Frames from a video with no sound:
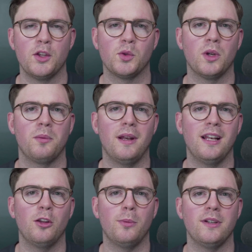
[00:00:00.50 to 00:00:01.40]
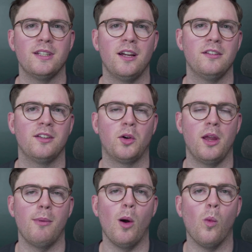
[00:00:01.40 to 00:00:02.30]
So I want to spend a little bit of time
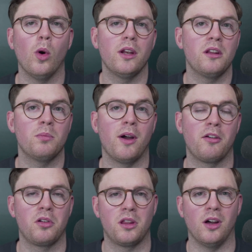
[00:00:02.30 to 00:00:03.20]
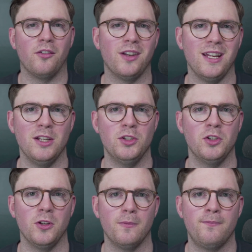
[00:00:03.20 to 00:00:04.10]
talking about what is Microsoft
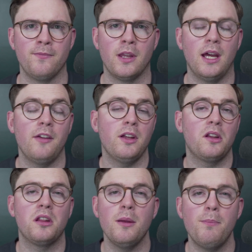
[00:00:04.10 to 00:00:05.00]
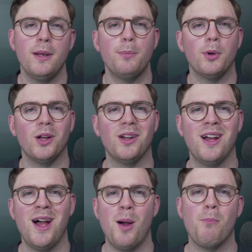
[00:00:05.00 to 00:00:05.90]
Intune. I think simply put,
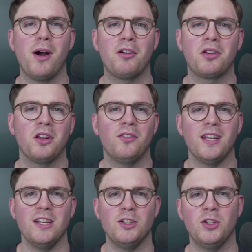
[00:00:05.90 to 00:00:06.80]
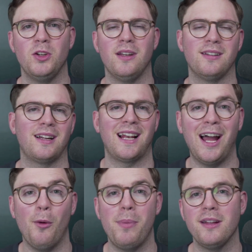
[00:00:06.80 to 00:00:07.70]
Microsoft Intune is a
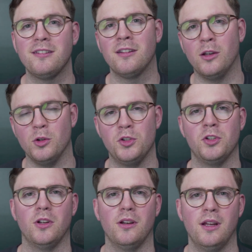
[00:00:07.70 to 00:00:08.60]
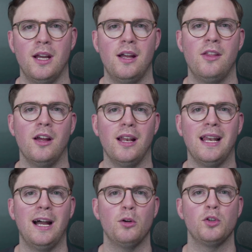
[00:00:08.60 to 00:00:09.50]
cloud-based solution that
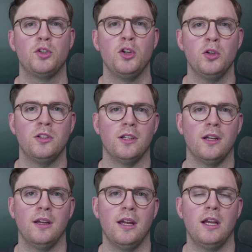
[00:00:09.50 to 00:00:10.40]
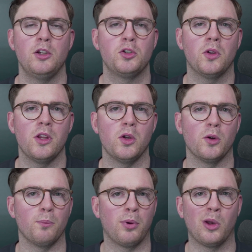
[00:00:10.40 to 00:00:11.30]
allows you to ensure that your
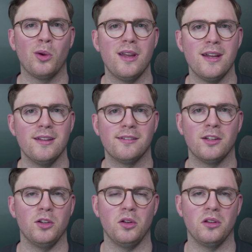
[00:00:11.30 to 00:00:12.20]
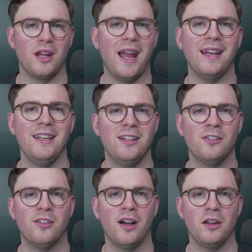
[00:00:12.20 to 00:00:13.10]
employees can use any
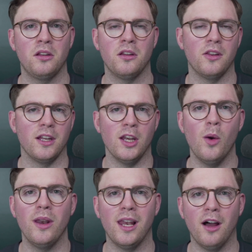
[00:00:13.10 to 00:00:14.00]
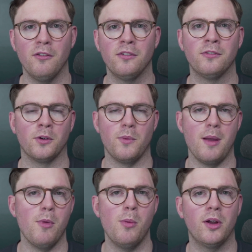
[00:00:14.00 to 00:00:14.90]
device that they know and love, from
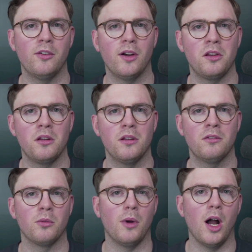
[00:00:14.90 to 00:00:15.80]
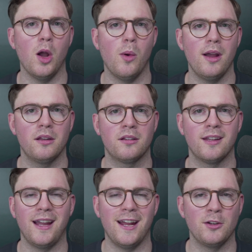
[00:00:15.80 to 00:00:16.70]
their mobile devices, from iOS
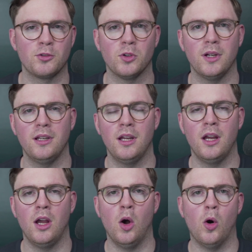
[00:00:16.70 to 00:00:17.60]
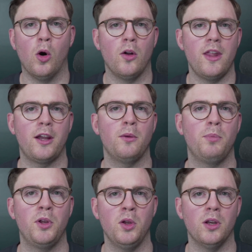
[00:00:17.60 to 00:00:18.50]
to Android, or on their
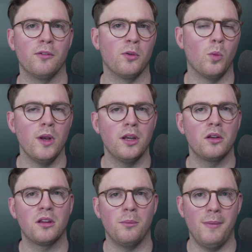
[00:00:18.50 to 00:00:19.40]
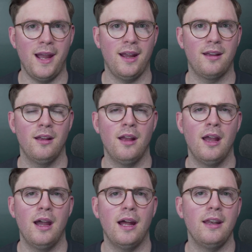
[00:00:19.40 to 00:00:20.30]
computer, from Windows to Mac,
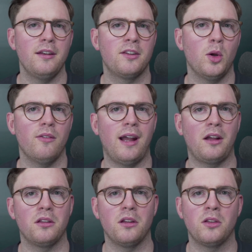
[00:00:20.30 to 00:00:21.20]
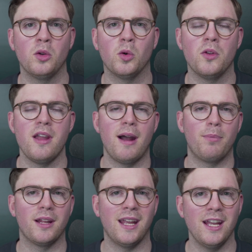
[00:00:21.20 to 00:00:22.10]
and then still have access to all the
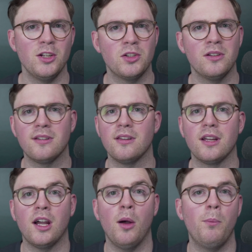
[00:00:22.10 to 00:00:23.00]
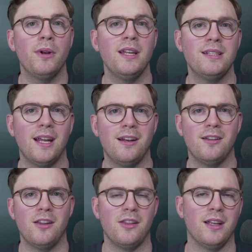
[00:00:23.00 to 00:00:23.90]
applications and the company
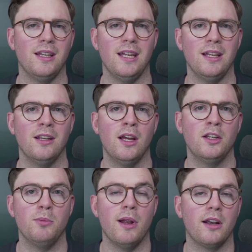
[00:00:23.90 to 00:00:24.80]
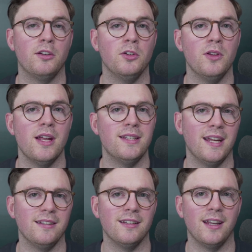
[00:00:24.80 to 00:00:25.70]
data that they need to be able to do their
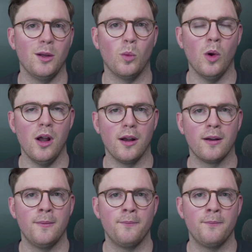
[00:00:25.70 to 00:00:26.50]
day-to-day work.